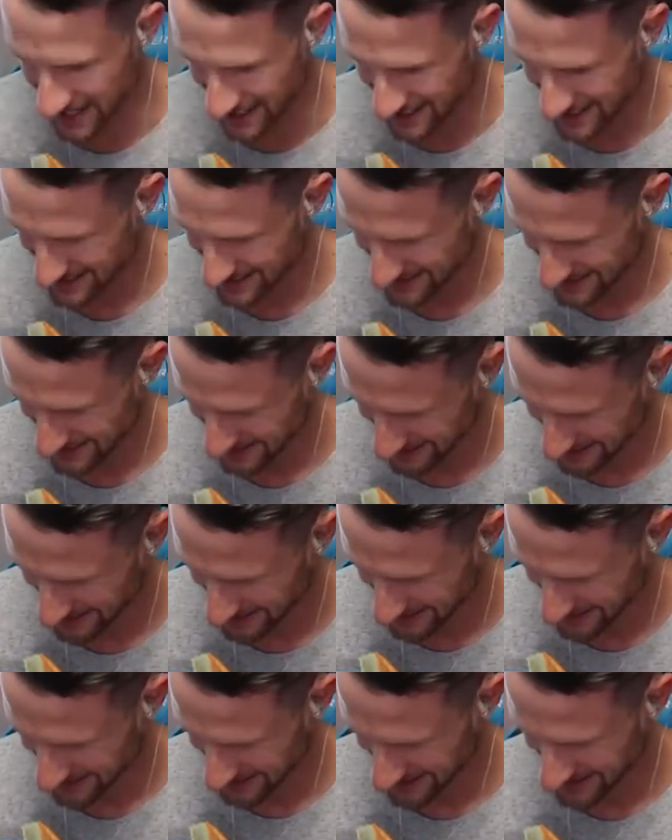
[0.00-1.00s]
spear goblins
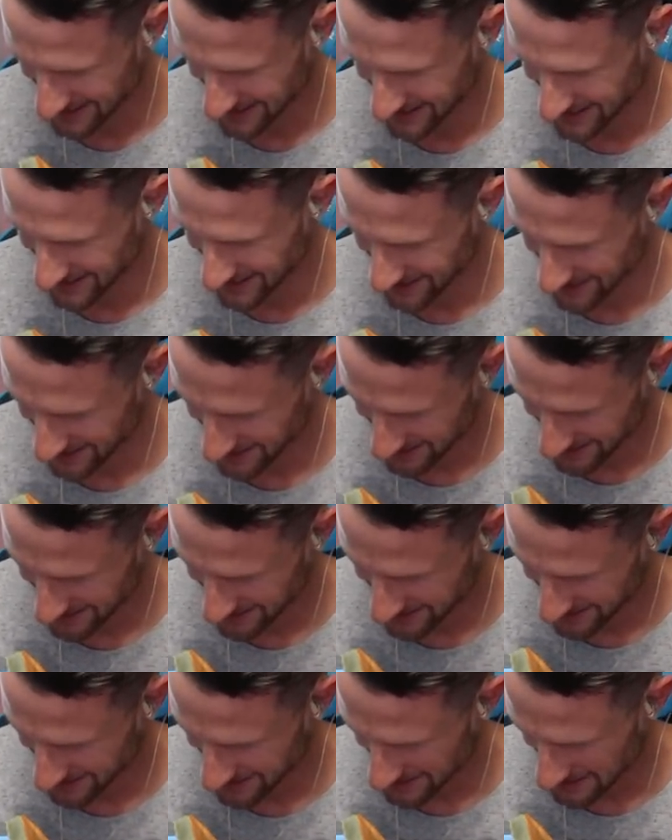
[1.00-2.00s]
in the wrong spot.
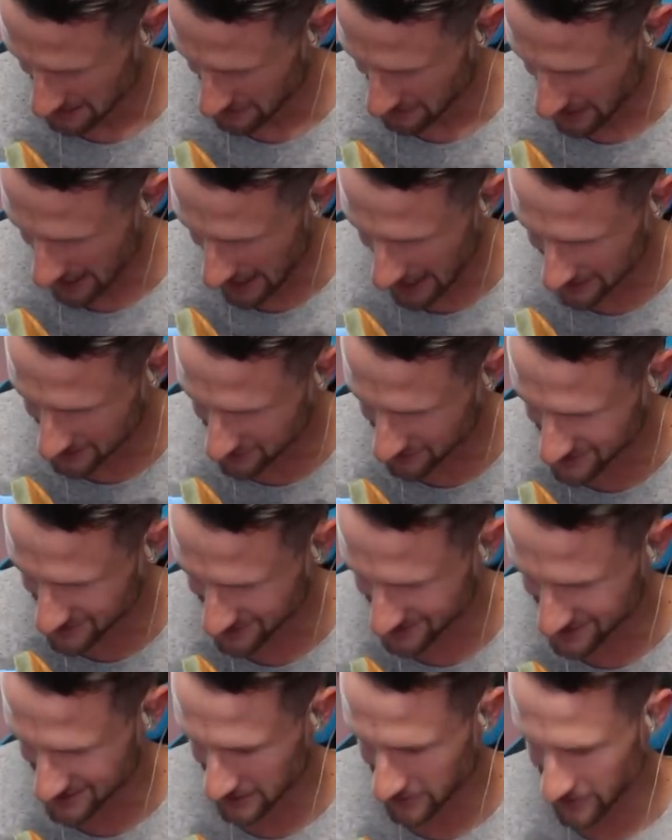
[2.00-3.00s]
the ice wizard's
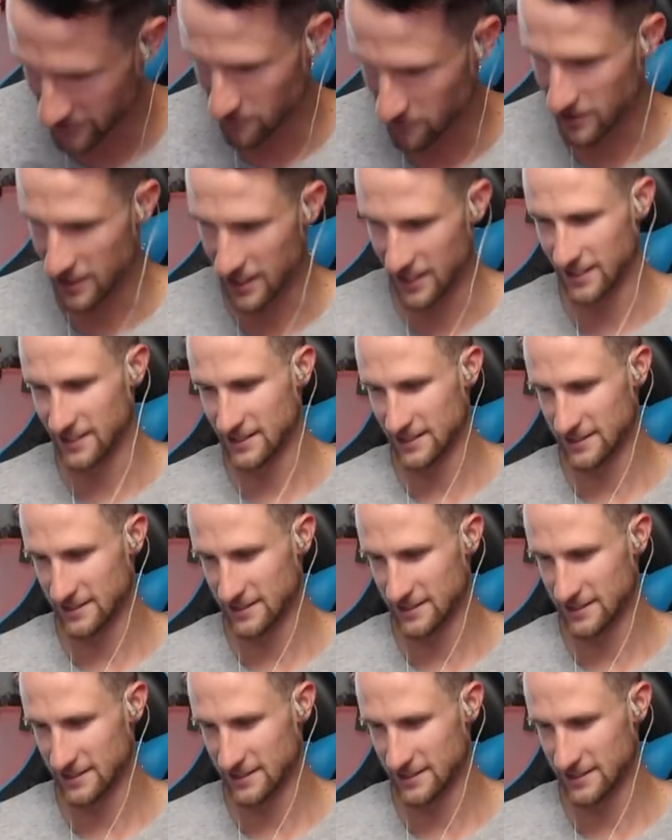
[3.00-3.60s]
doing work.